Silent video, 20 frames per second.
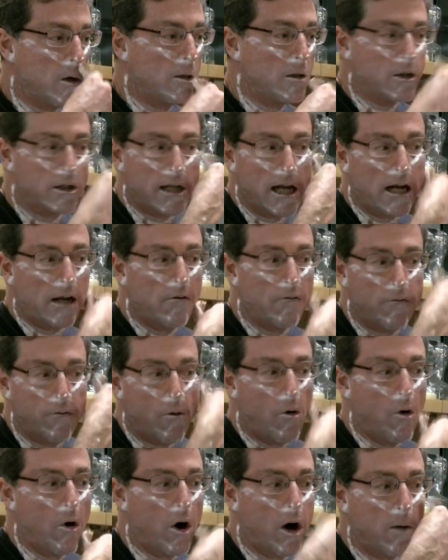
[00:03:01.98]
on the second
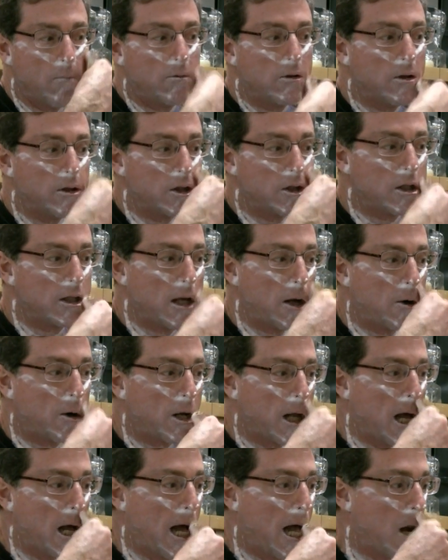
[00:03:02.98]
form to the center
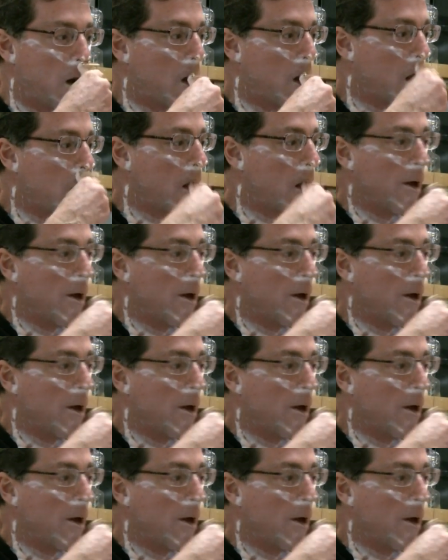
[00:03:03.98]
cut.